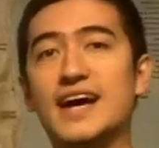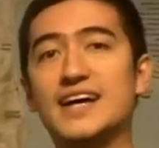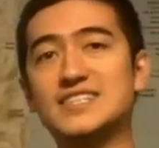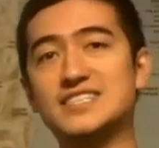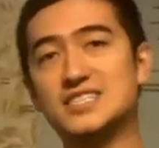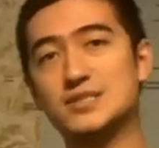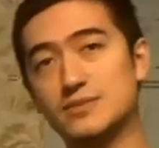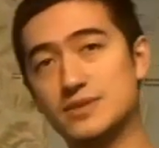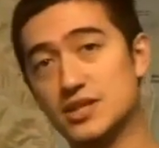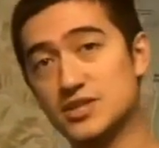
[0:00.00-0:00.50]

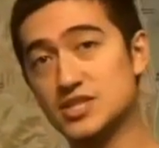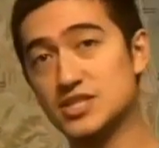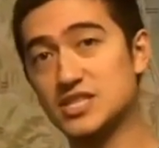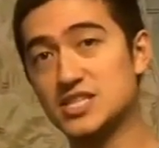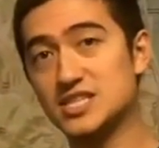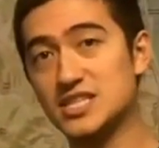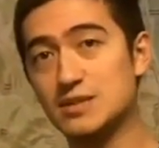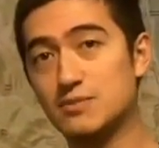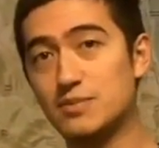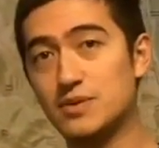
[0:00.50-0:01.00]
that someone
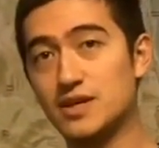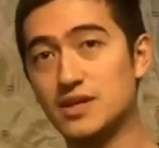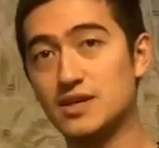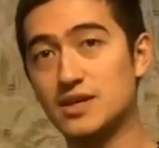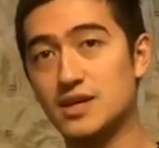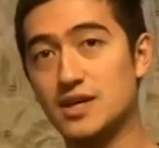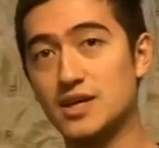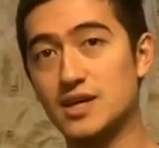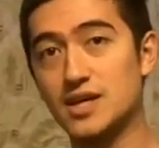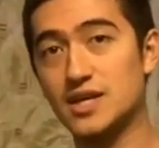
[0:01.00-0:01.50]
else is
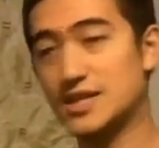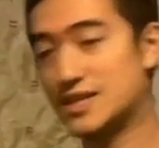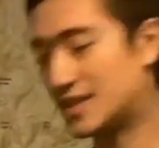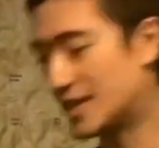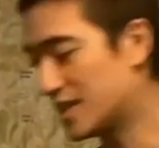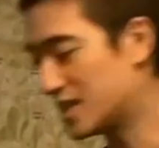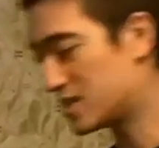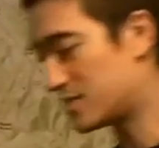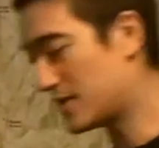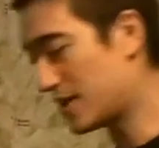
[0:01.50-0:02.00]
sleeping,
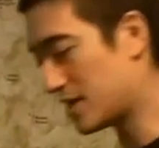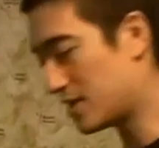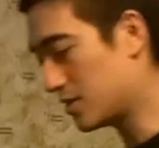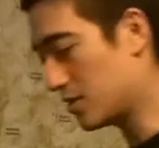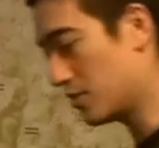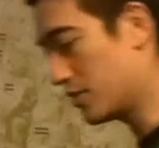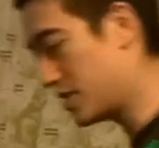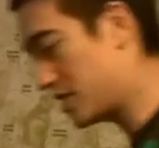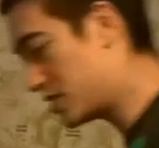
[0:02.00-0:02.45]
it does make